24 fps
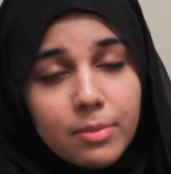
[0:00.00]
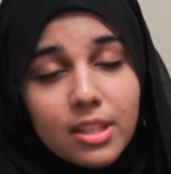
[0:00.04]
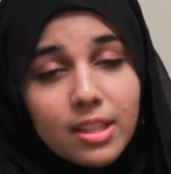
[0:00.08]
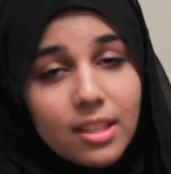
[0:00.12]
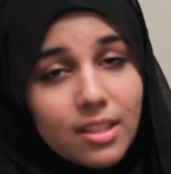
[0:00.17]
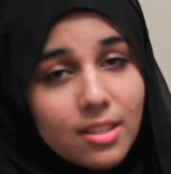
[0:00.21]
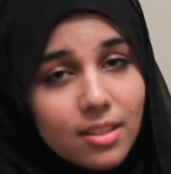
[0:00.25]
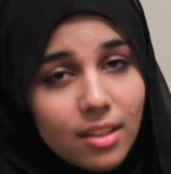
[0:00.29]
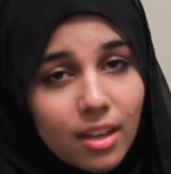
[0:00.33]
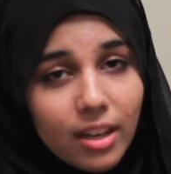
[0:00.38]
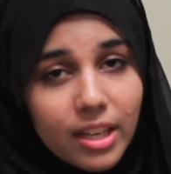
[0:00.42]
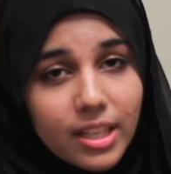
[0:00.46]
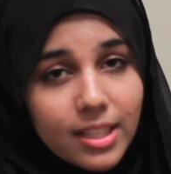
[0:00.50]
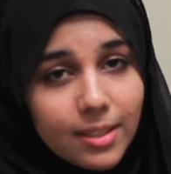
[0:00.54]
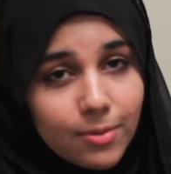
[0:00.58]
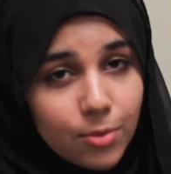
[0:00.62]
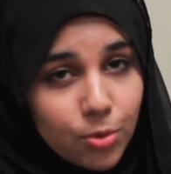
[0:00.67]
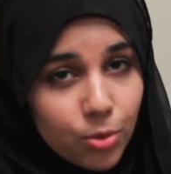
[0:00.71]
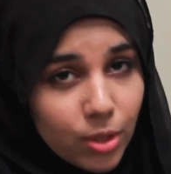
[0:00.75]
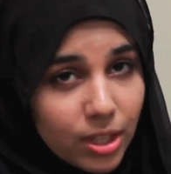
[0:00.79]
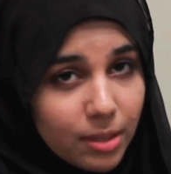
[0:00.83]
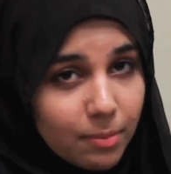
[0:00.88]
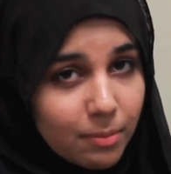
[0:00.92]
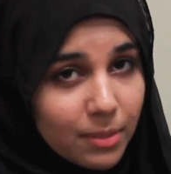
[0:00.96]
to this kind of
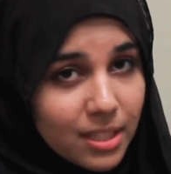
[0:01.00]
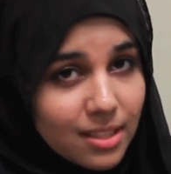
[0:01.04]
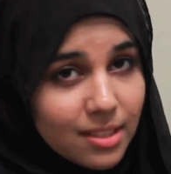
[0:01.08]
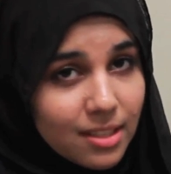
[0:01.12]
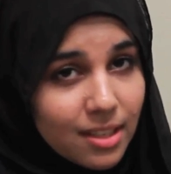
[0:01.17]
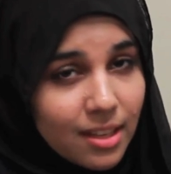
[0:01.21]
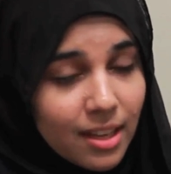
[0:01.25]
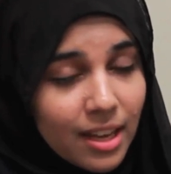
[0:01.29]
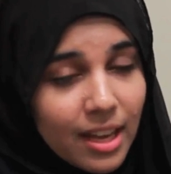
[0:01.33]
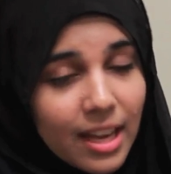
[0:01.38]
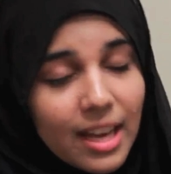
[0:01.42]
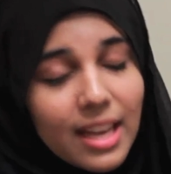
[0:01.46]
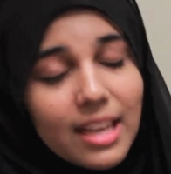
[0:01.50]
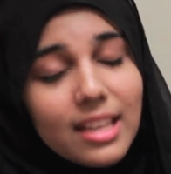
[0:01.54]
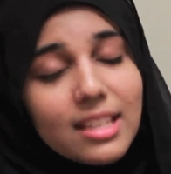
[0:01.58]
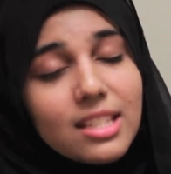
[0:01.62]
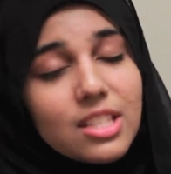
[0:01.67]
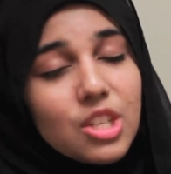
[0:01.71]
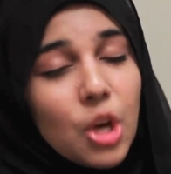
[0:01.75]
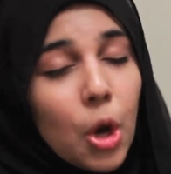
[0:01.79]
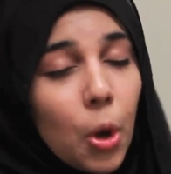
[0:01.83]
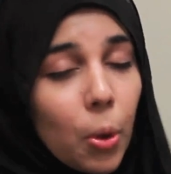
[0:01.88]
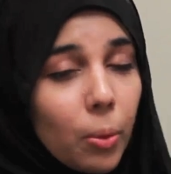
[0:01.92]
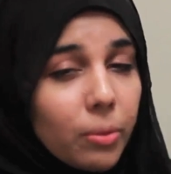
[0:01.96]
treatment is
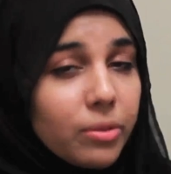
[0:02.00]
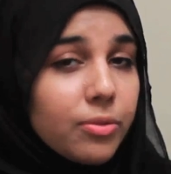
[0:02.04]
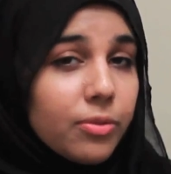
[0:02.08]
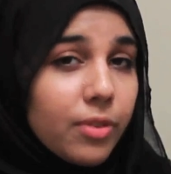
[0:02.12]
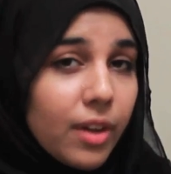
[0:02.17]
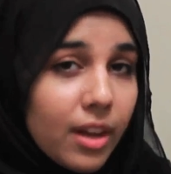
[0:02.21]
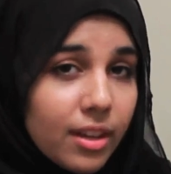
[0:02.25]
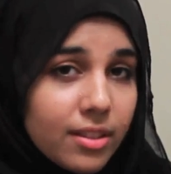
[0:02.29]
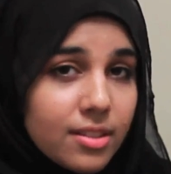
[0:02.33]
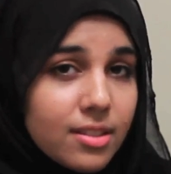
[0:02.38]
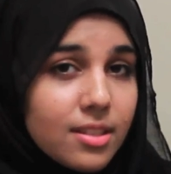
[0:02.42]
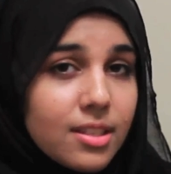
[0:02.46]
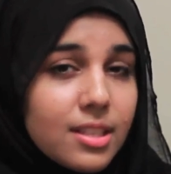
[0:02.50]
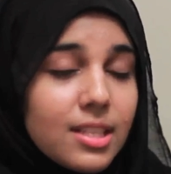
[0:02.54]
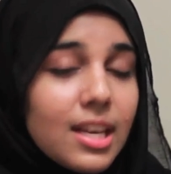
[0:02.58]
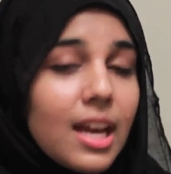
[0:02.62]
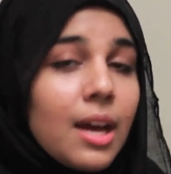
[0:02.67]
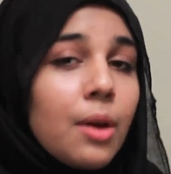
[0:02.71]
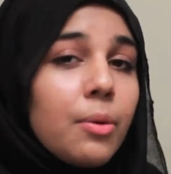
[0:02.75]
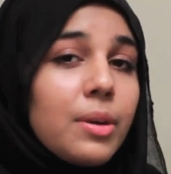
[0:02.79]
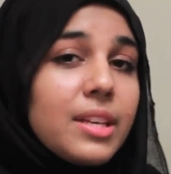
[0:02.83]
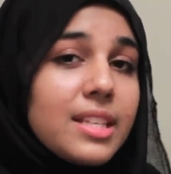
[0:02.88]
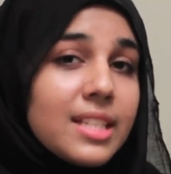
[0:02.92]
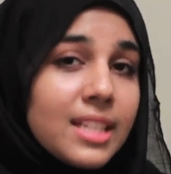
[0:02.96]
to hold fast to
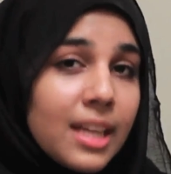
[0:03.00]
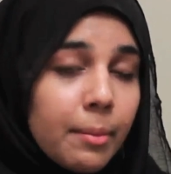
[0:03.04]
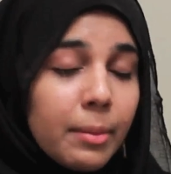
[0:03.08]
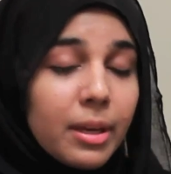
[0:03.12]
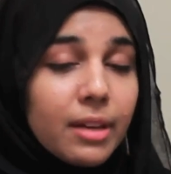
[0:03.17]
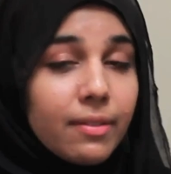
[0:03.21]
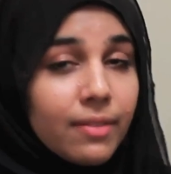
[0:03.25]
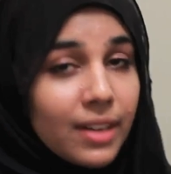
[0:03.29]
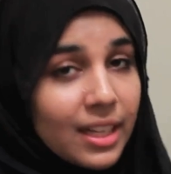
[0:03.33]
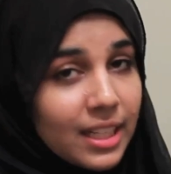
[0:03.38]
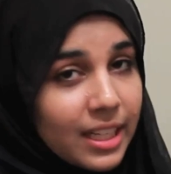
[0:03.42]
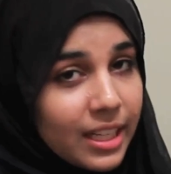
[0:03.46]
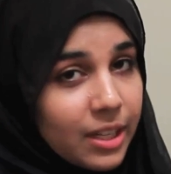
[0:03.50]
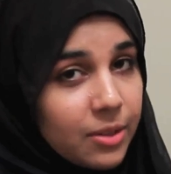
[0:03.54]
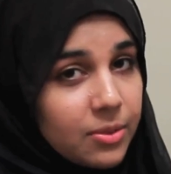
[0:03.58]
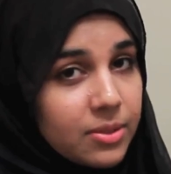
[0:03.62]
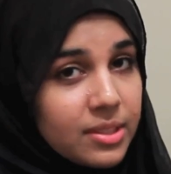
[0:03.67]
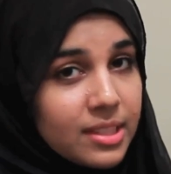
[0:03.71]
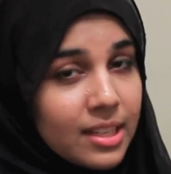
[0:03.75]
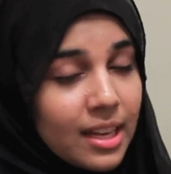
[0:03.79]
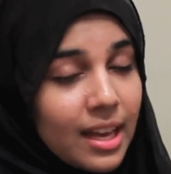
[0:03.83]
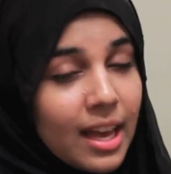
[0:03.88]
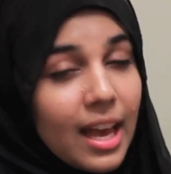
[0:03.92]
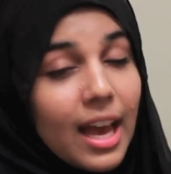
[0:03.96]
our Islamic
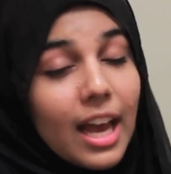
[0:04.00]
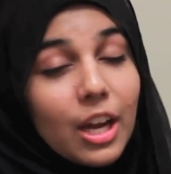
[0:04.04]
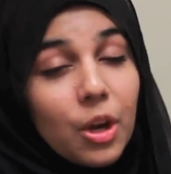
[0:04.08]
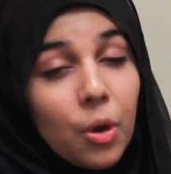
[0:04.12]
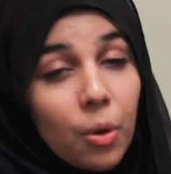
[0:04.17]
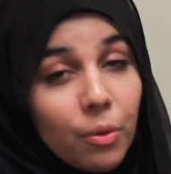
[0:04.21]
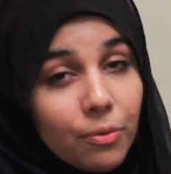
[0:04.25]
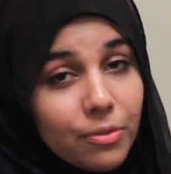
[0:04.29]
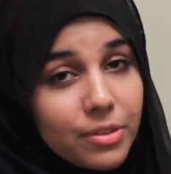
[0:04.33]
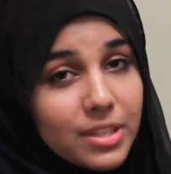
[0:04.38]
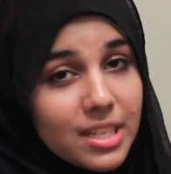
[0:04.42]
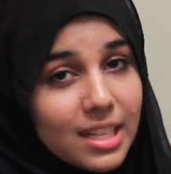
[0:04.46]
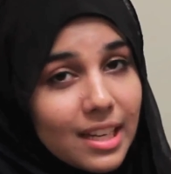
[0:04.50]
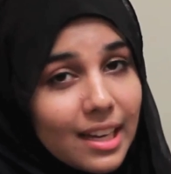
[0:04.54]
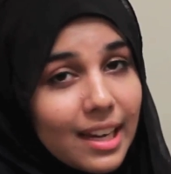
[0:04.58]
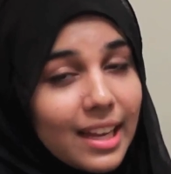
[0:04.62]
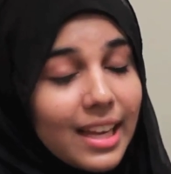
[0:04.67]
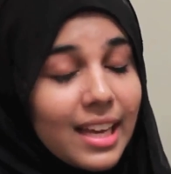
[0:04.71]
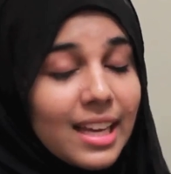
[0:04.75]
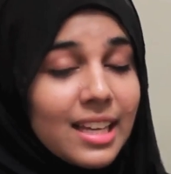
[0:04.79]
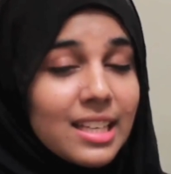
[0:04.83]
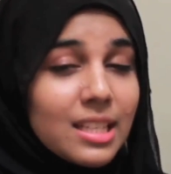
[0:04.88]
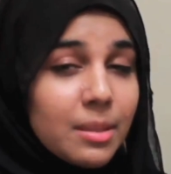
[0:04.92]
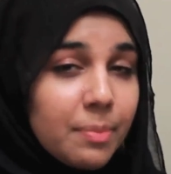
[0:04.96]
values and
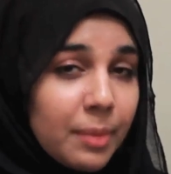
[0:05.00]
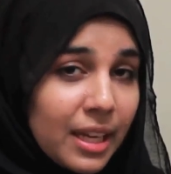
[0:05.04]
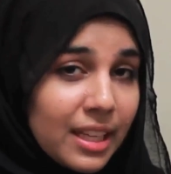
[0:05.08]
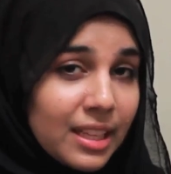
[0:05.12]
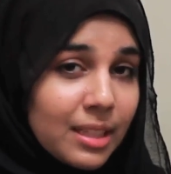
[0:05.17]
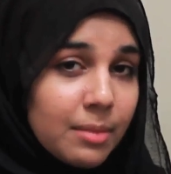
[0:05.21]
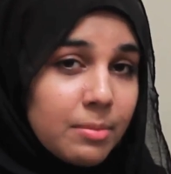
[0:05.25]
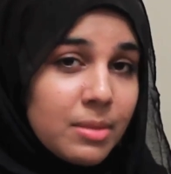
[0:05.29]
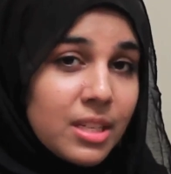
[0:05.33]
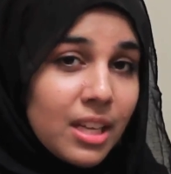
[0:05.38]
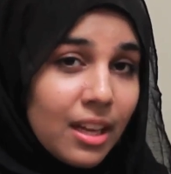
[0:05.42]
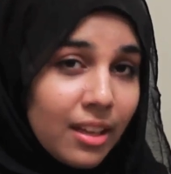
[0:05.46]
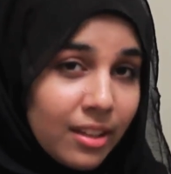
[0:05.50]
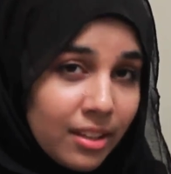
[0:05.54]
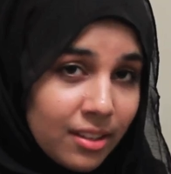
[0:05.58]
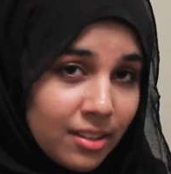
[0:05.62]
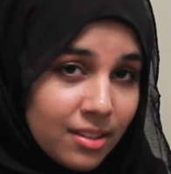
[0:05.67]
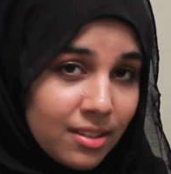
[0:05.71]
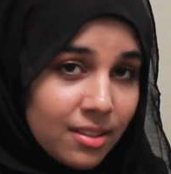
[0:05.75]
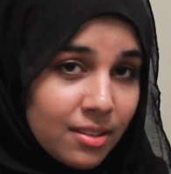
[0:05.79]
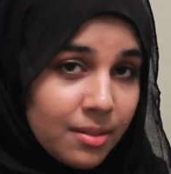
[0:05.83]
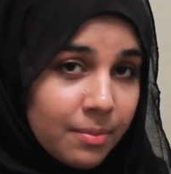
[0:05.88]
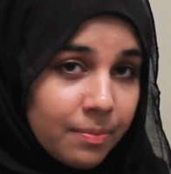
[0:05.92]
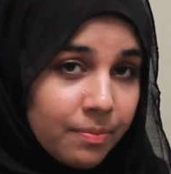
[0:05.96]
confidently explain them to
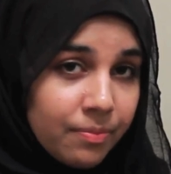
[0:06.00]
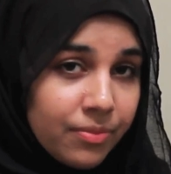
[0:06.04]
others.